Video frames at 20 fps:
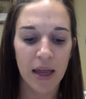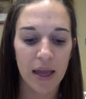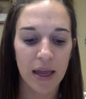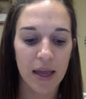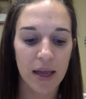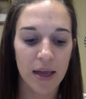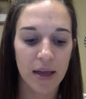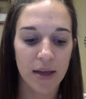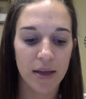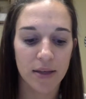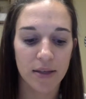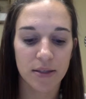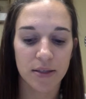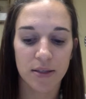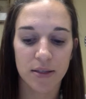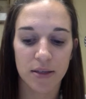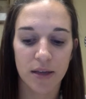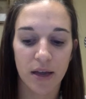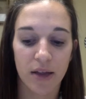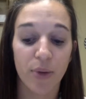
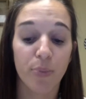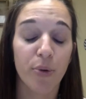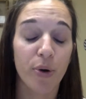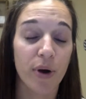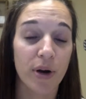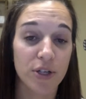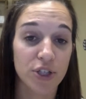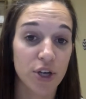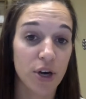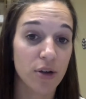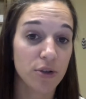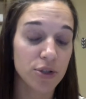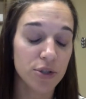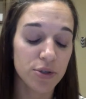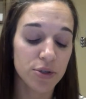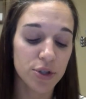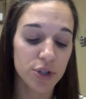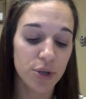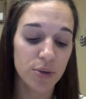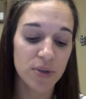The progression
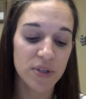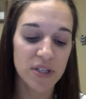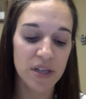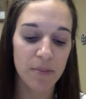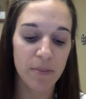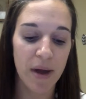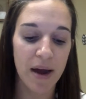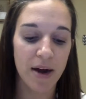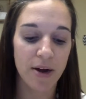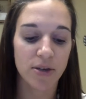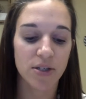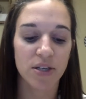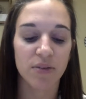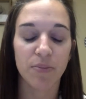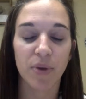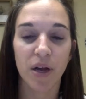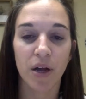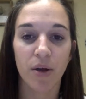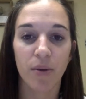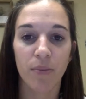also shows that buyers have
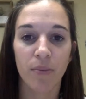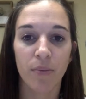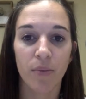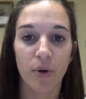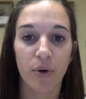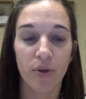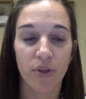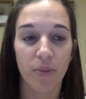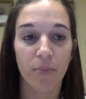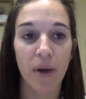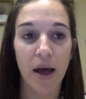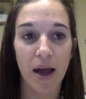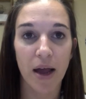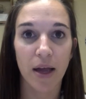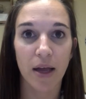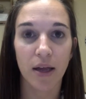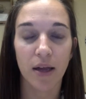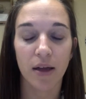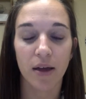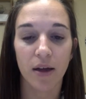become, or the
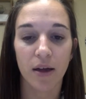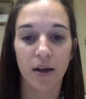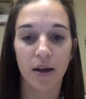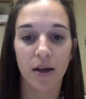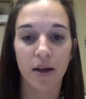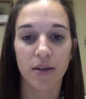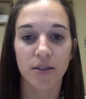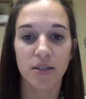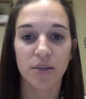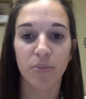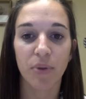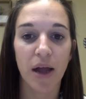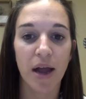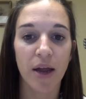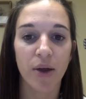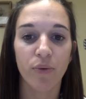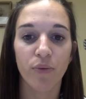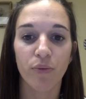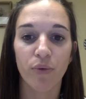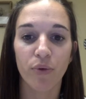
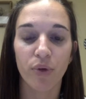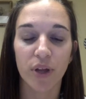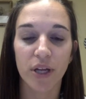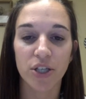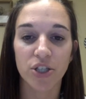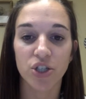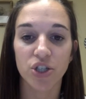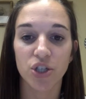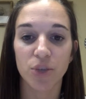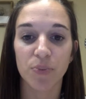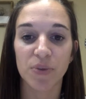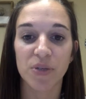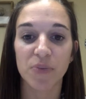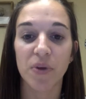buying-supplying relationship has